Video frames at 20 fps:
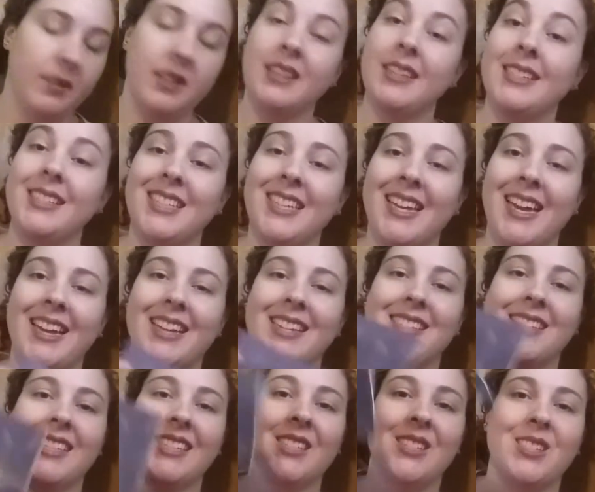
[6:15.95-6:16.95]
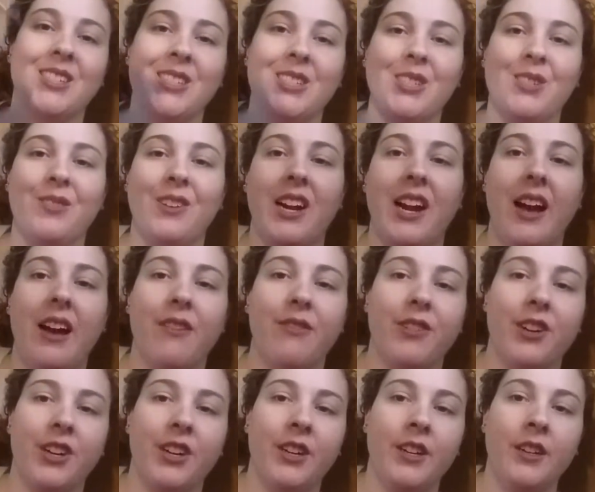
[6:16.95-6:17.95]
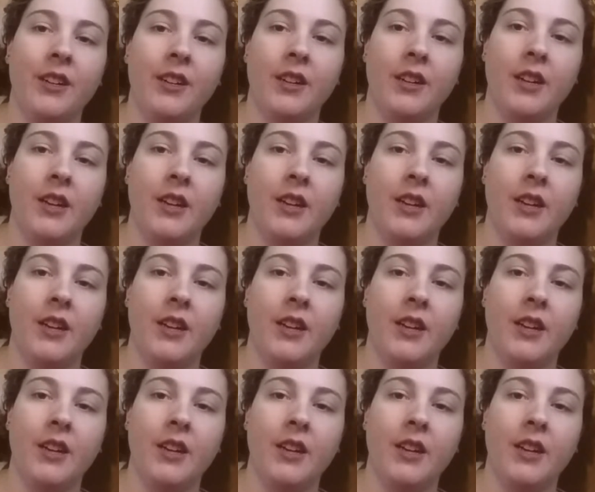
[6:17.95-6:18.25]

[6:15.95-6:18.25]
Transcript: Lizzie Kate Sisters Forever.